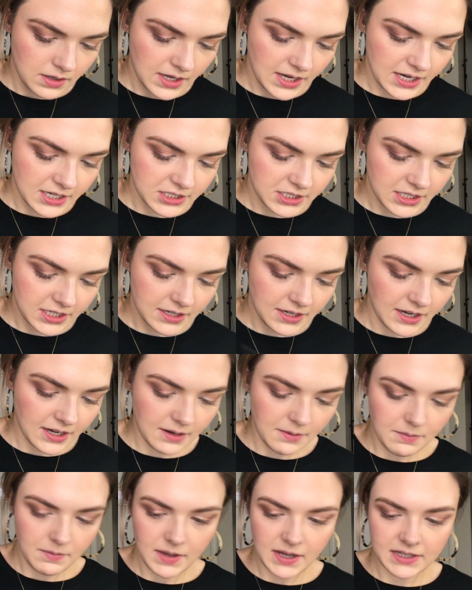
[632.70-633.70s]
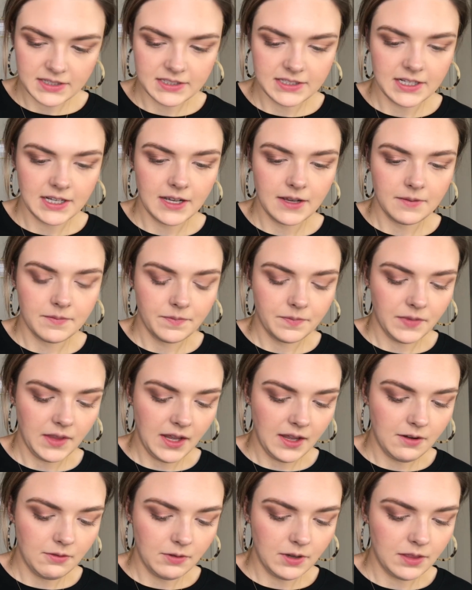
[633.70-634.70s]
actually gonna mix it
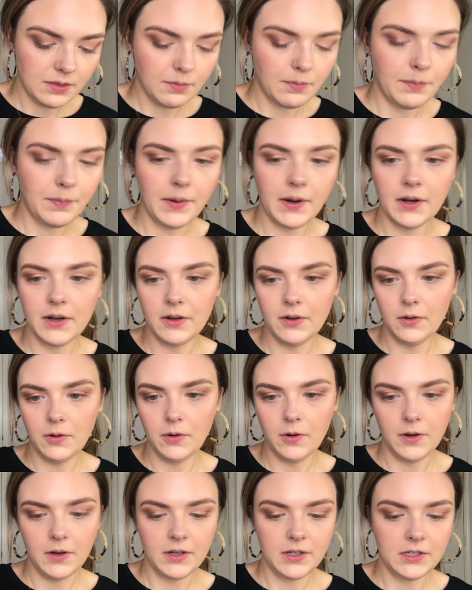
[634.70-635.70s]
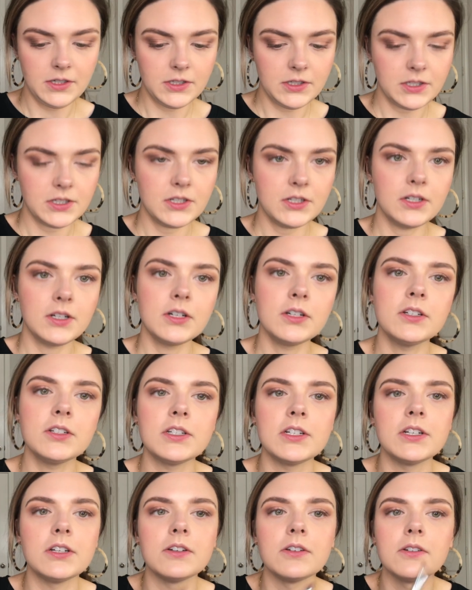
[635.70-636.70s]
in with burnt orange
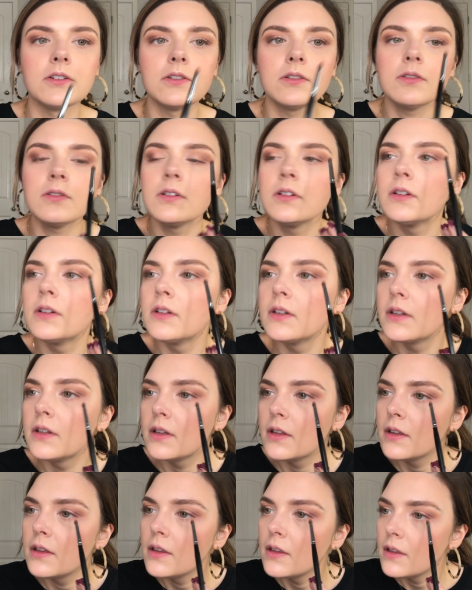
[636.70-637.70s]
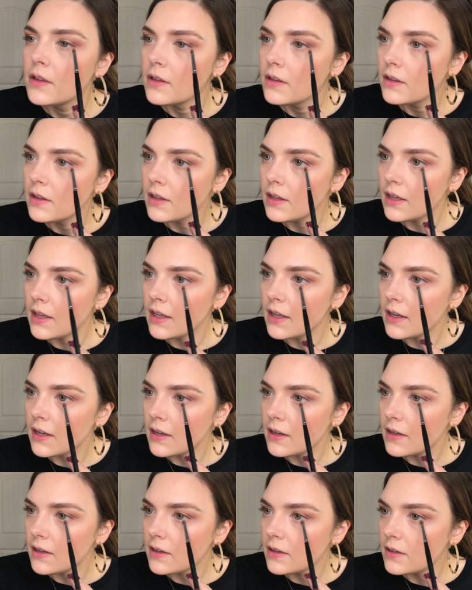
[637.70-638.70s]
too.
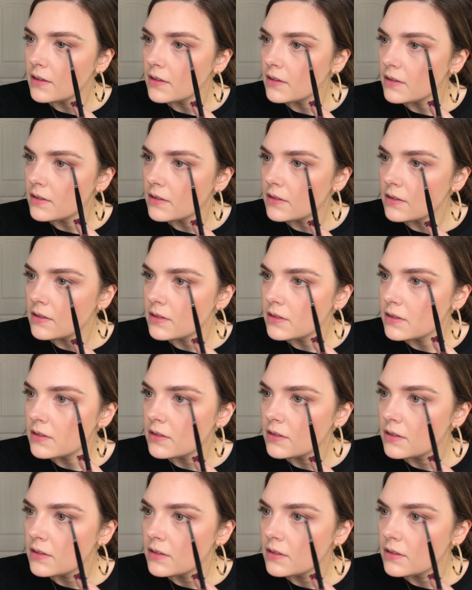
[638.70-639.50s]
And